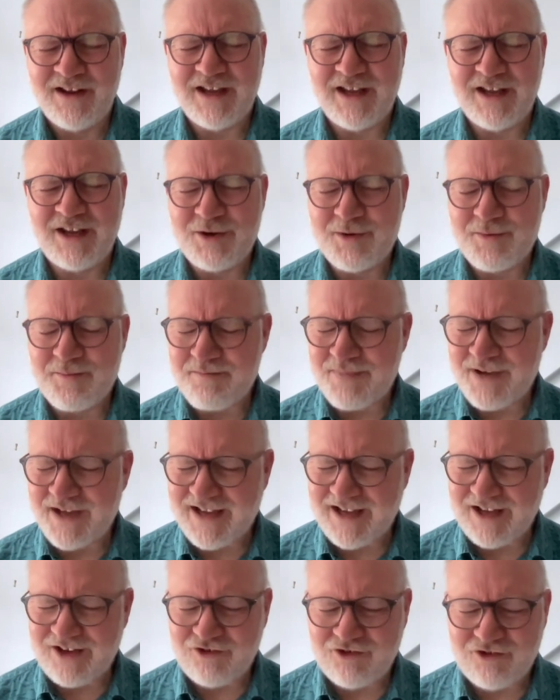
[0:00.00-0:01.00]
a
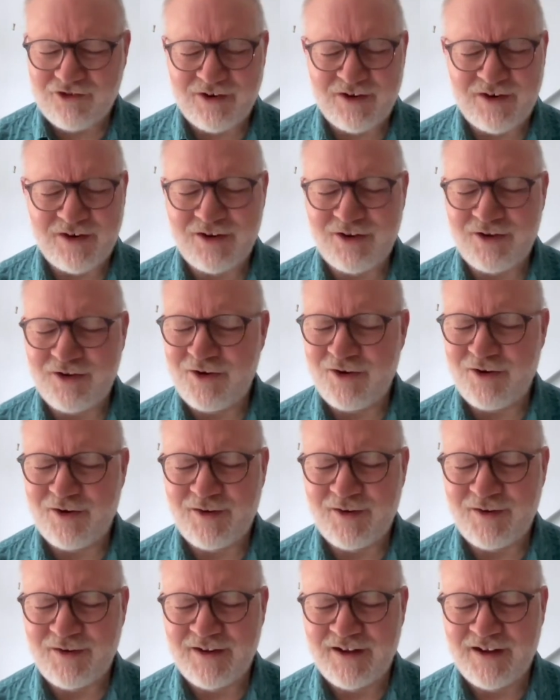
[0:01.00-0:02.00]
compassionate
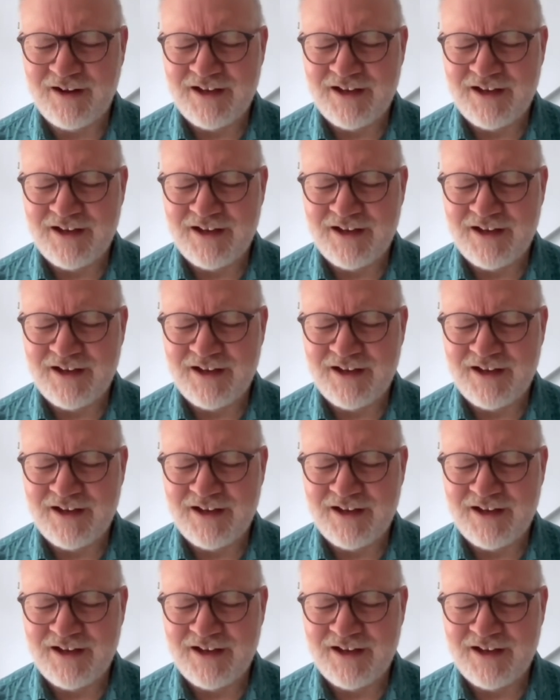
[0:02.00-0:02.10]
God.